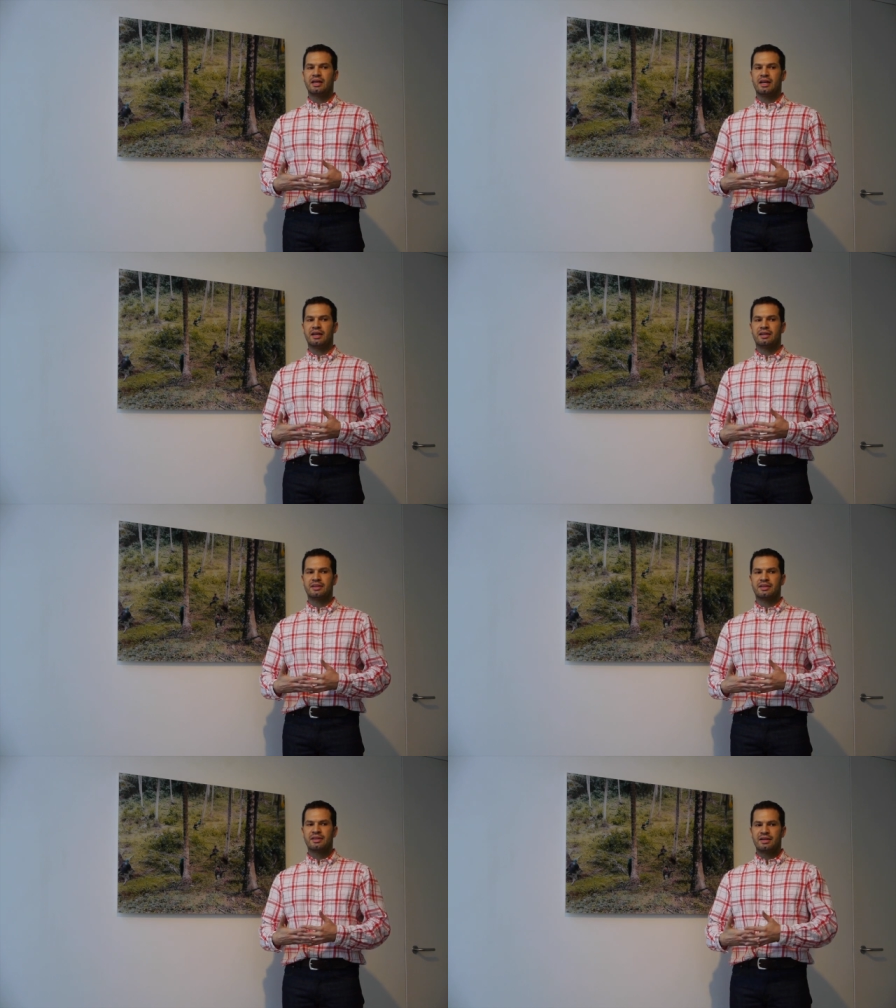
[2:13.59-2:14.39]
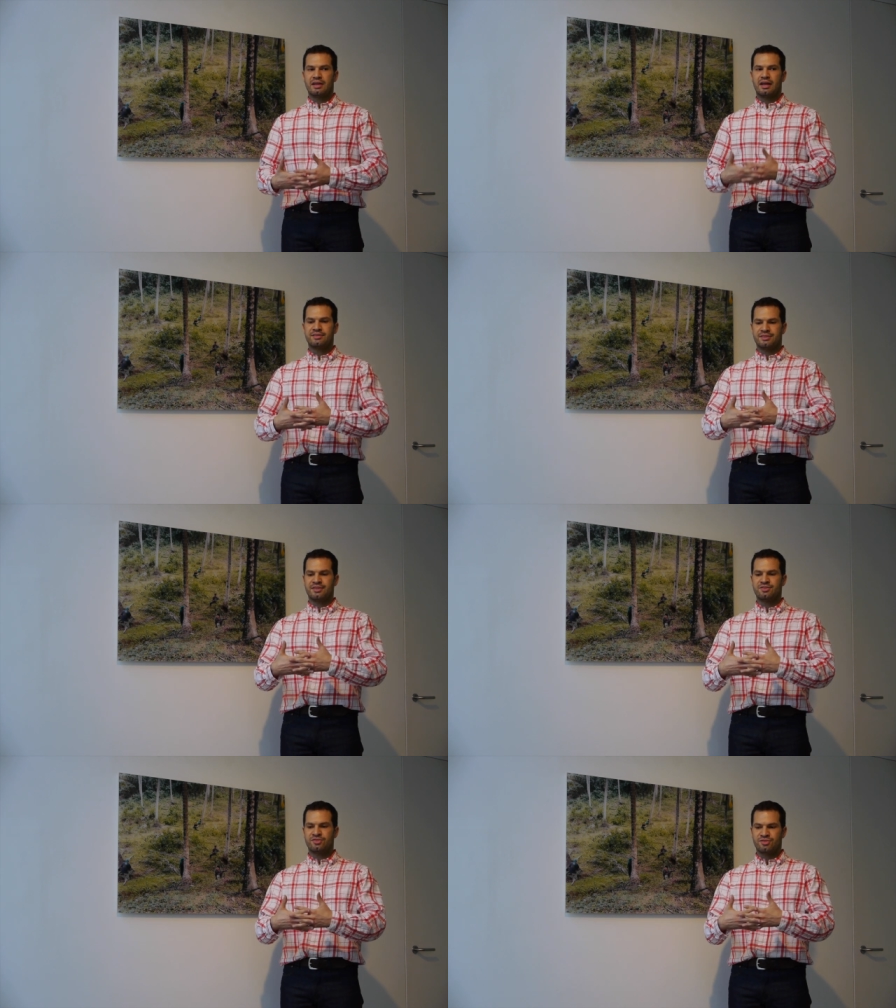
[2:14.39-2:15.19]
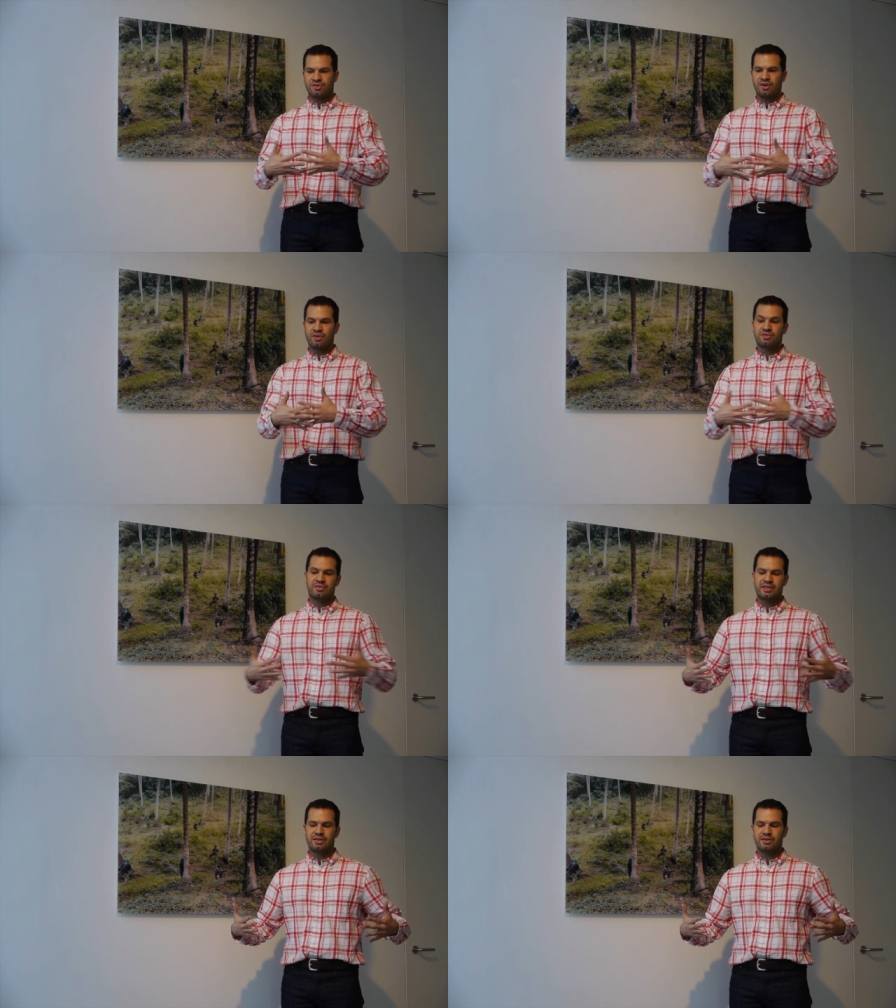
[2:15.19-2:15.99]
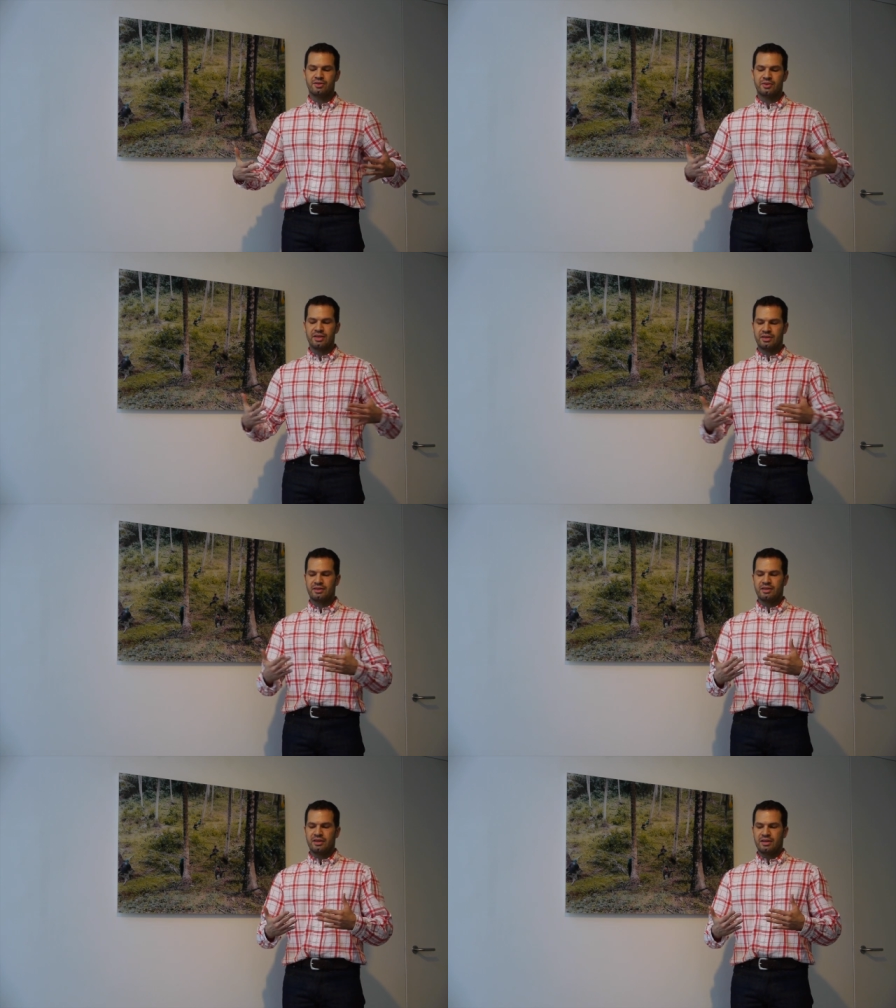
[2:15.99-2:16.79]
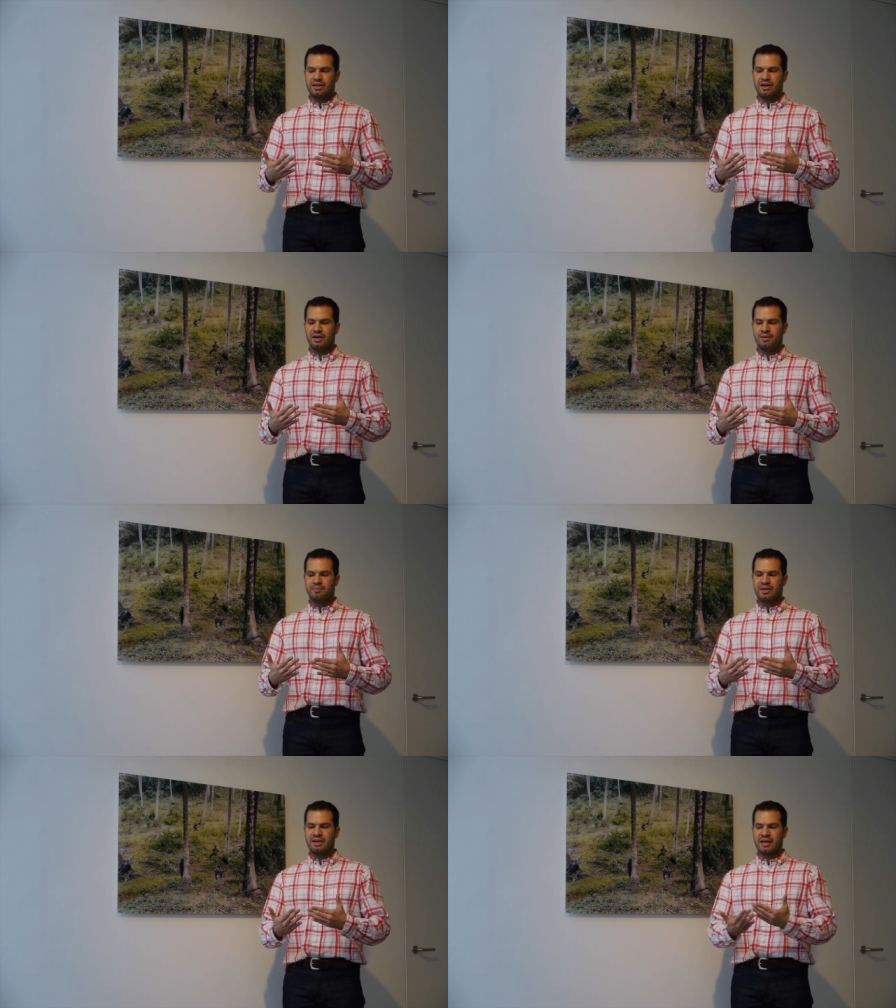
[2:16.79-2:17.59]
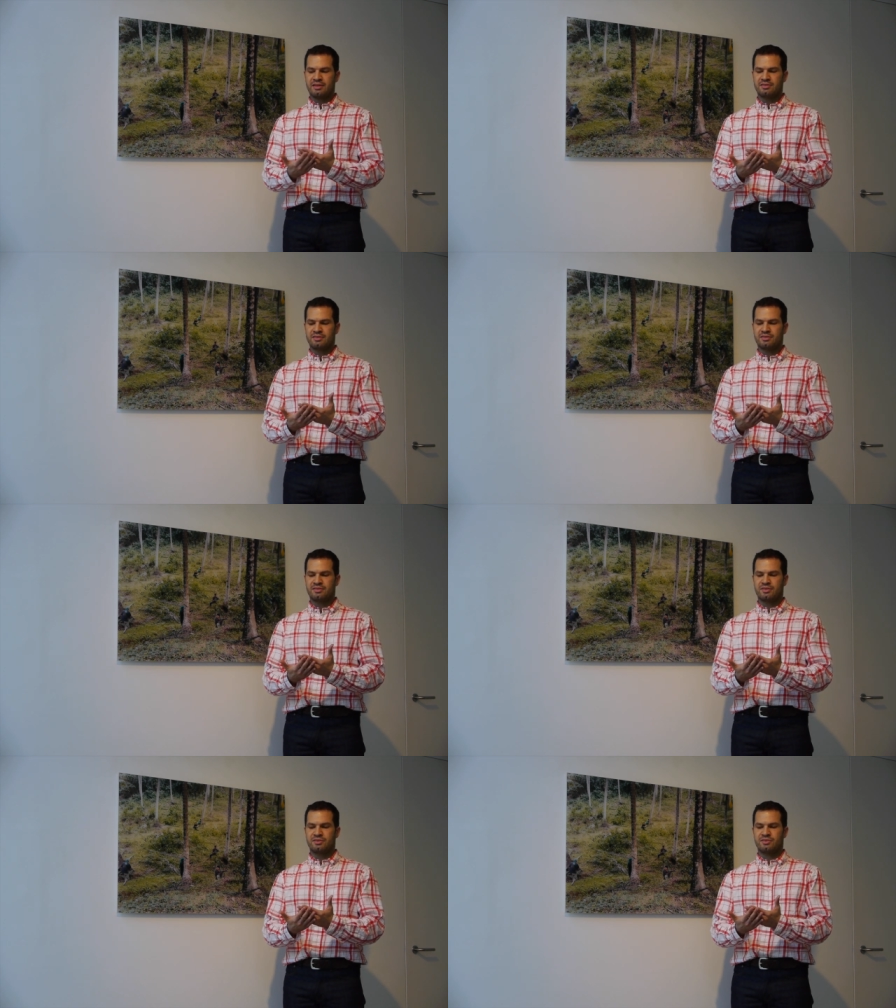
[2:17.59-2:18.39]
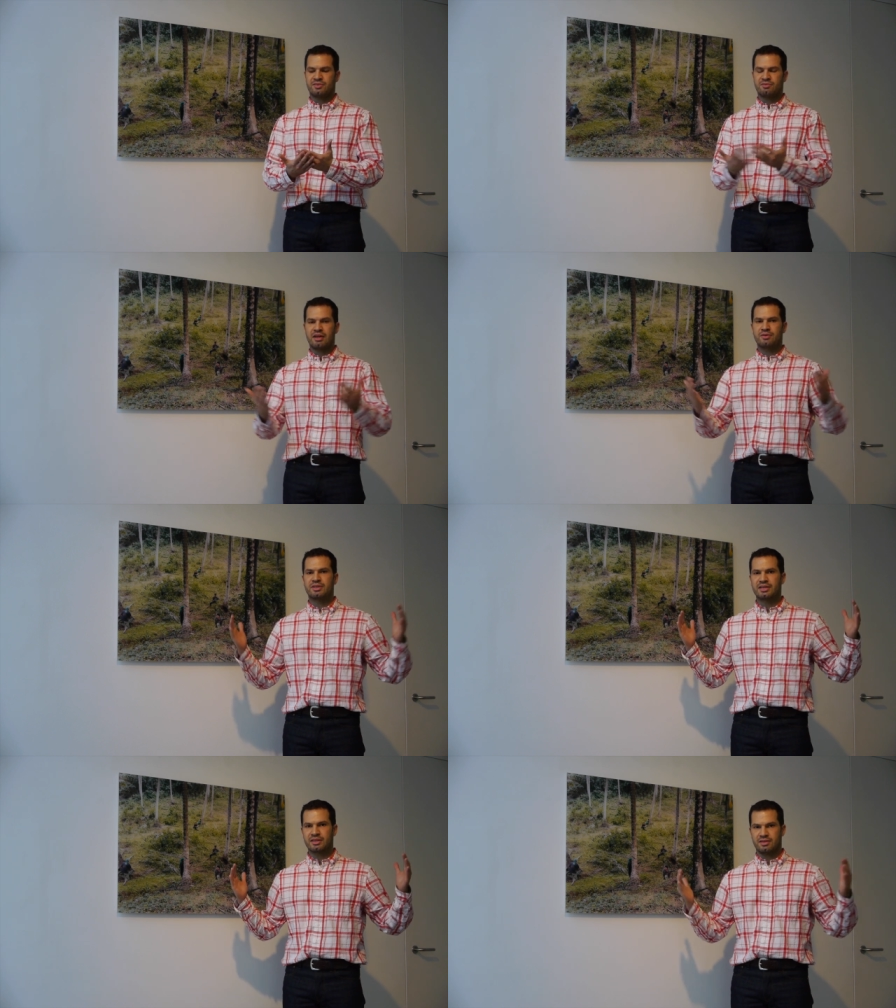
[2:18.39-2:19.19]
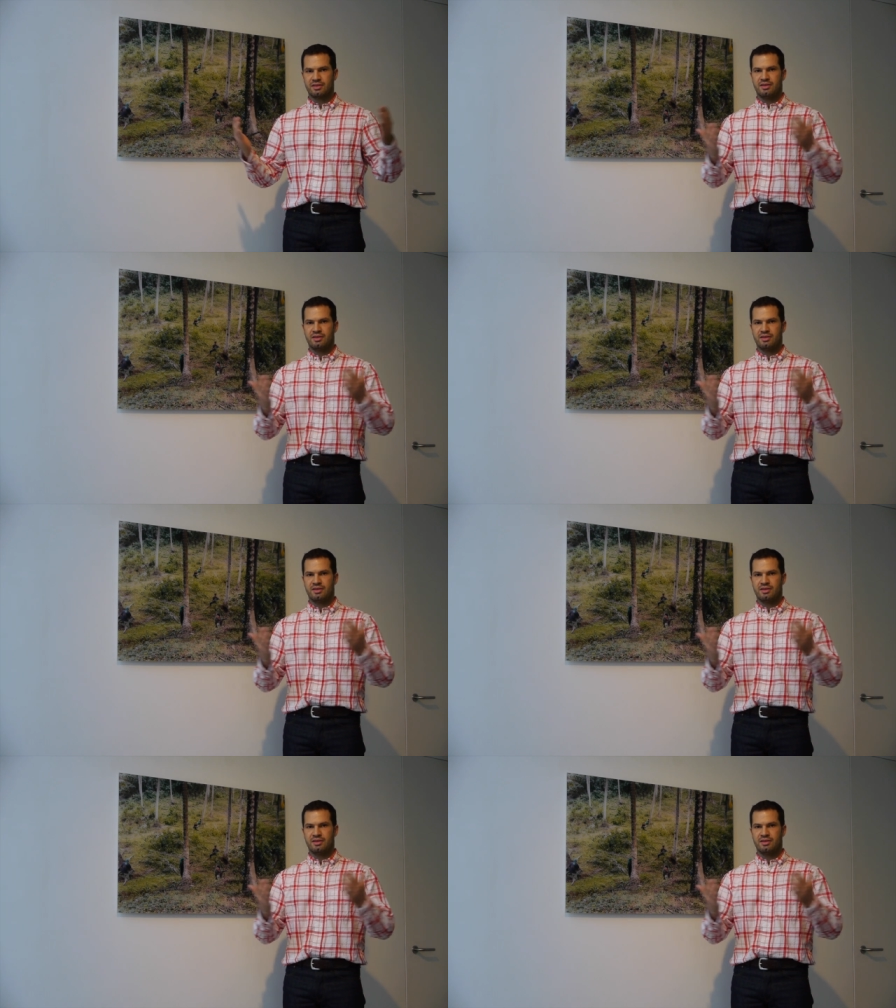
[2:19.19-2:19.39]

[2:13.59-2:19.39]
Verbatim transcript: and as an installed video, it, um, it has this surrounding